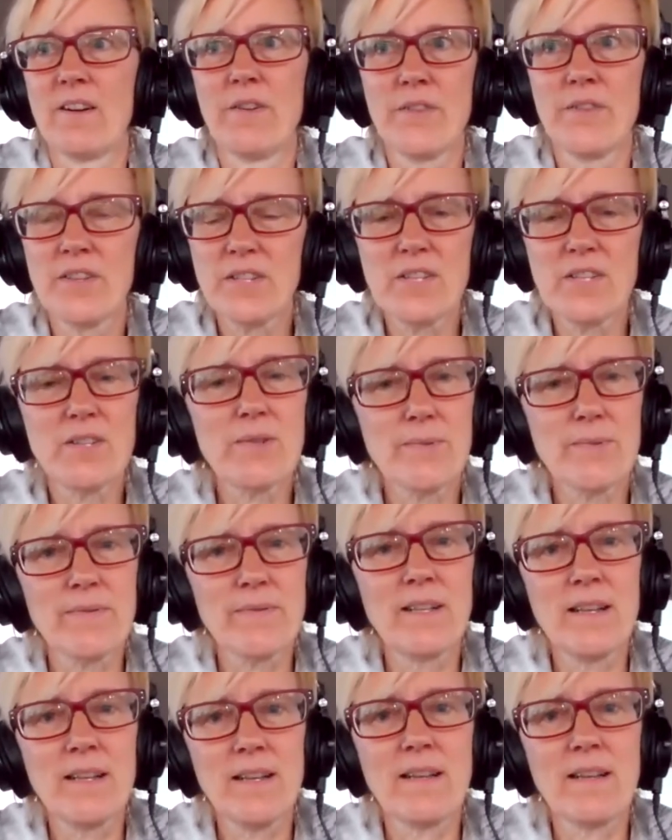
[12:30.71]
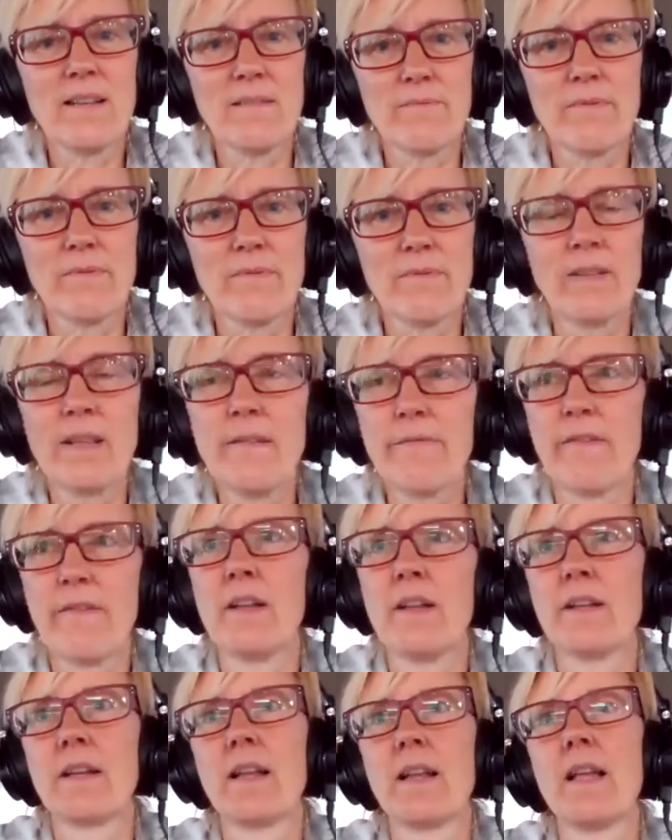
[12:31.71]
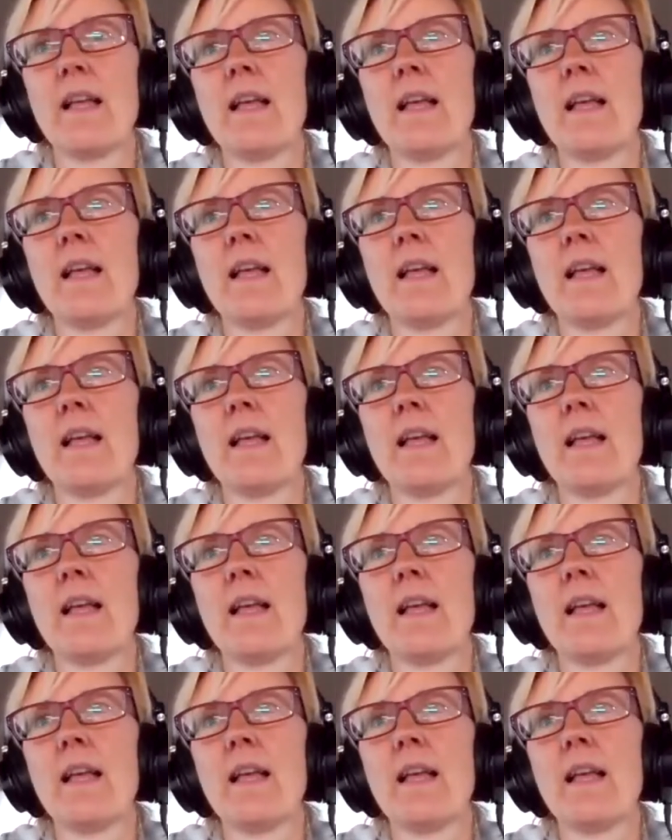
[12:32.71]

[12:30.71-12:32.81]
this is really, really fun.